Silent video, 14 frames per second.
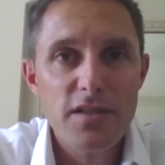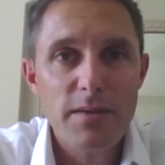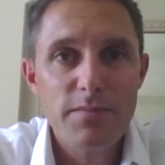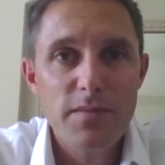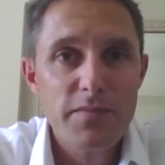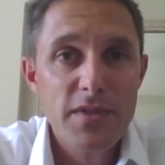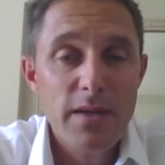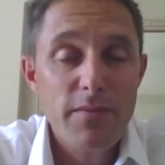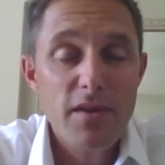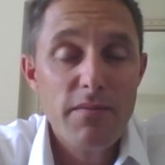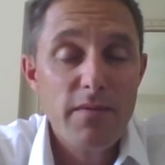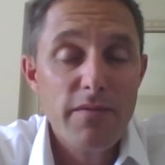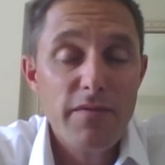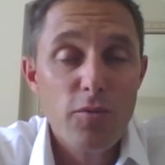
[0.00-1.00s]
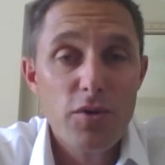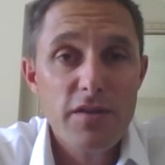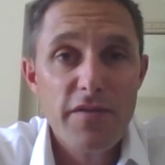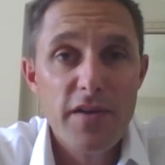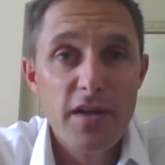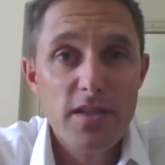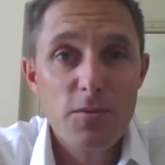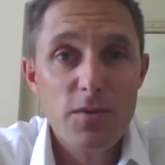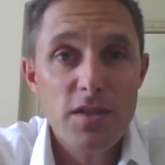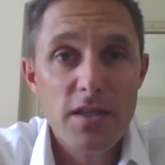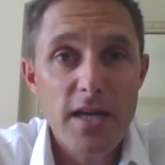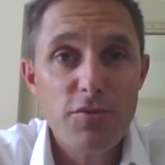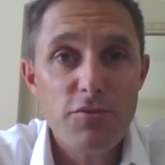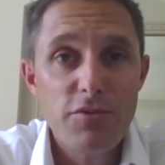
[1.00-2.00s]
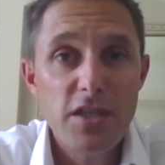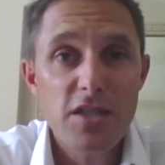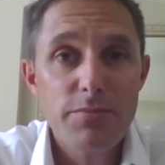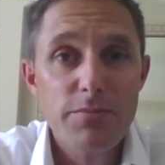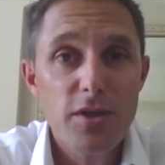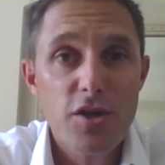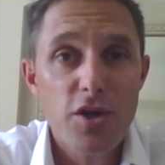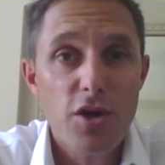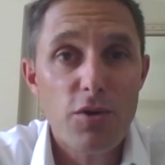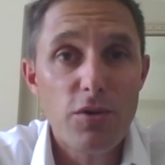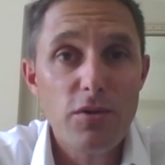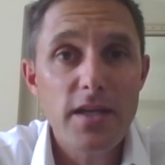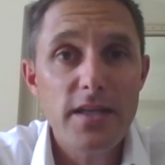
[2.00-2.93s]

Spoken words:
some of them have always felt that it was an unreachable goal,